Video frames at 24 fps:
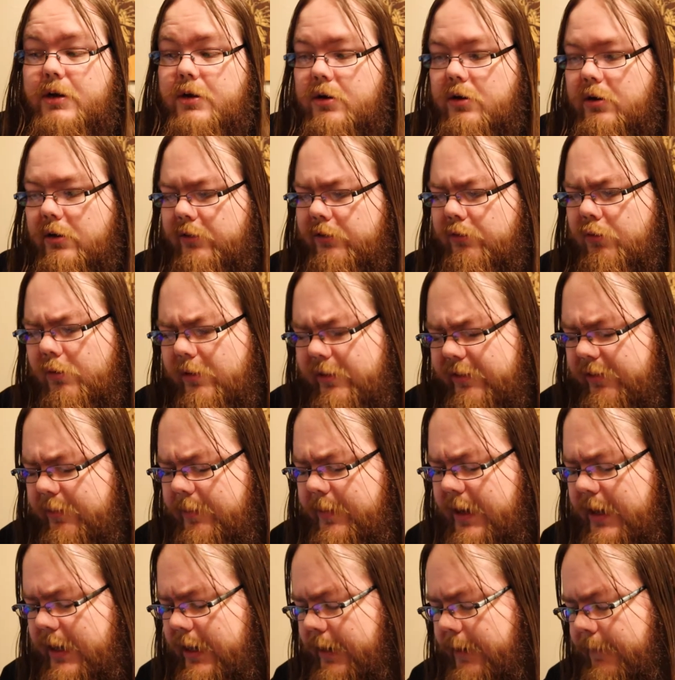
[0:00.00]
or towards the
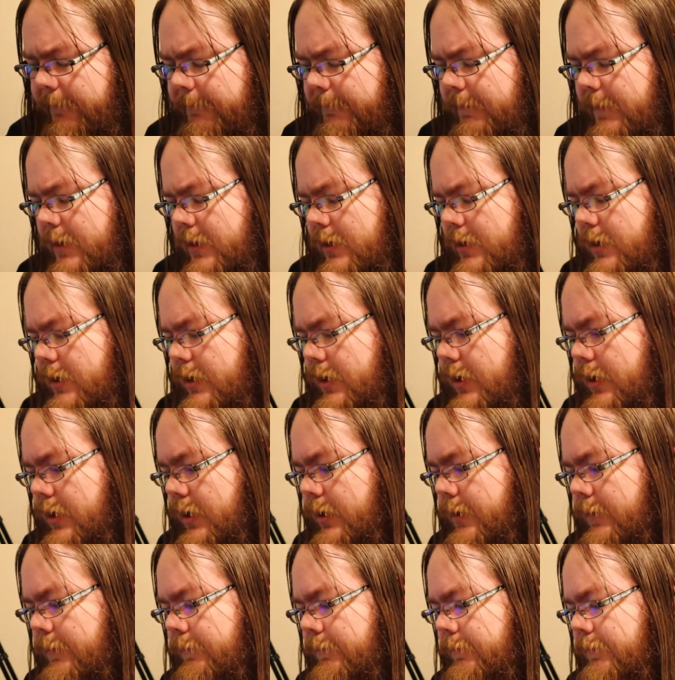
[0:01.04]
beginning,
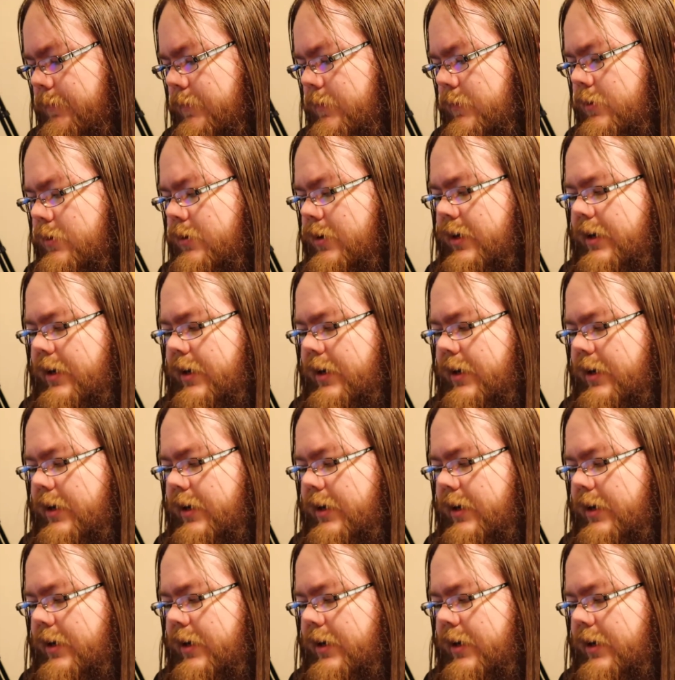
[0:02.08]
you